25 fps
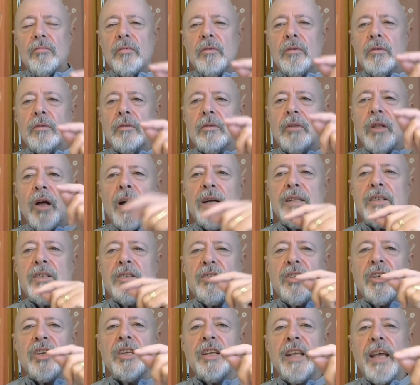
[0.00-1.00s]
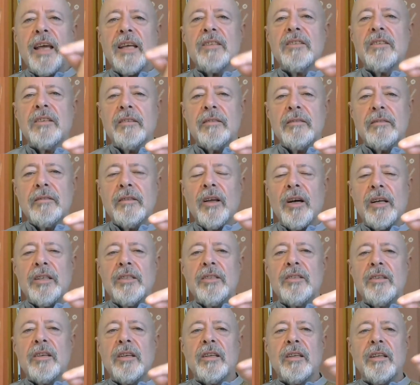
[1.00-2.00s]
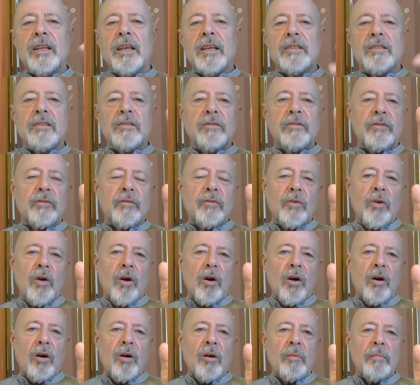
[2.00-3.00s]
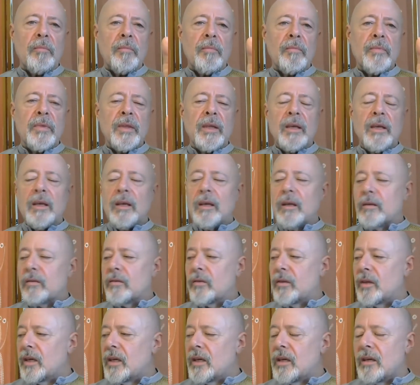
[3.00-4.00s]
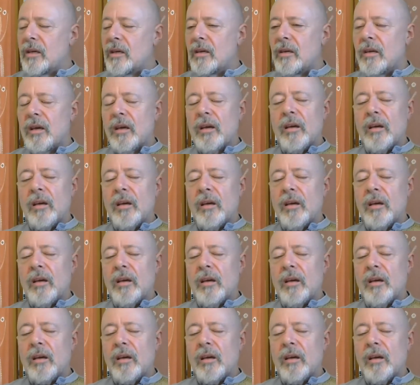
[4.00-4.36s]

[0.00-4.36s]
Light is a connector. Light is a connector from the